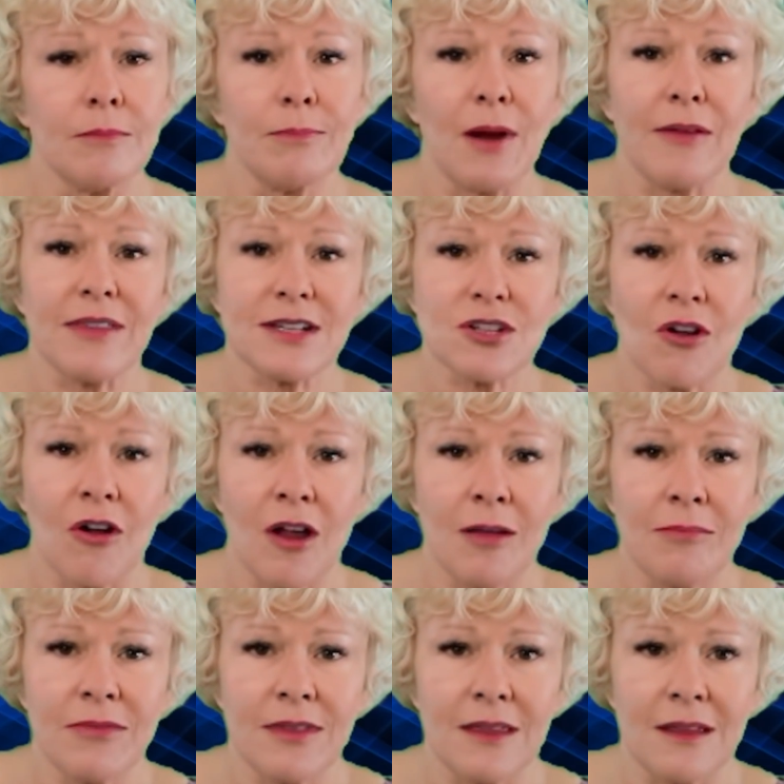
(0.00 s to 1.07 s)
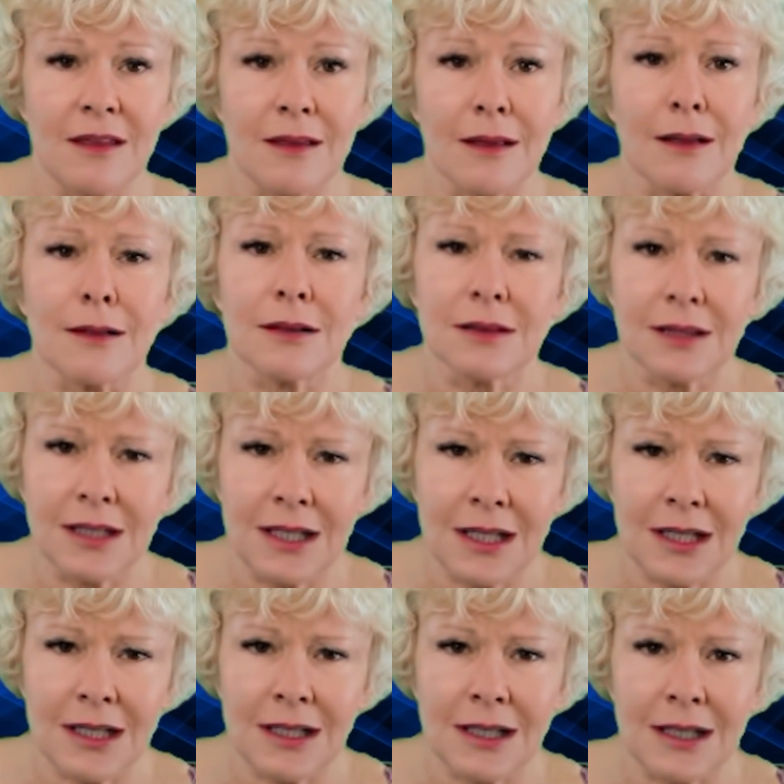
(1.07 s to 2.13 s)
by the time the
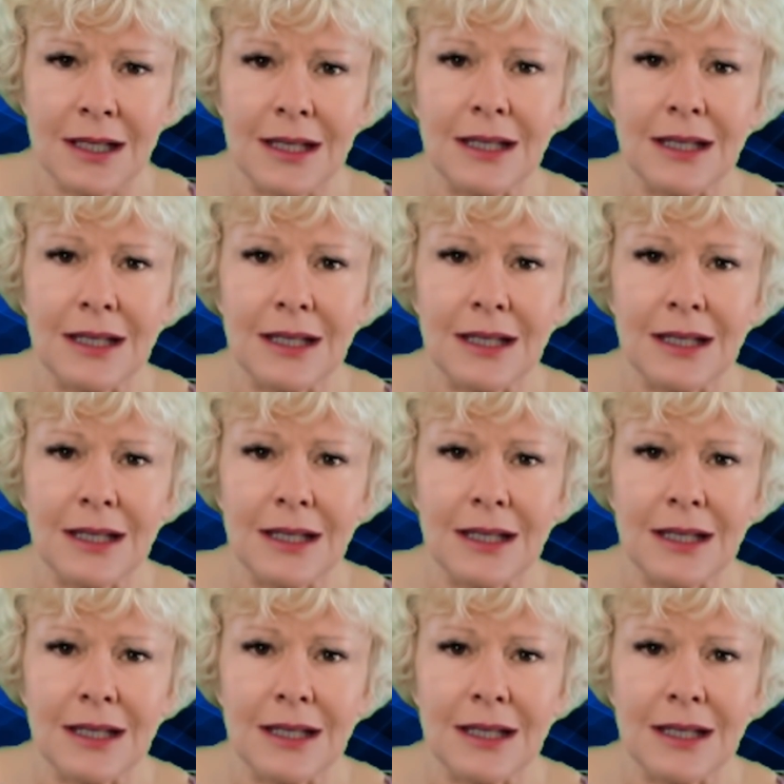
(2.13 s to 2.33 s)
clean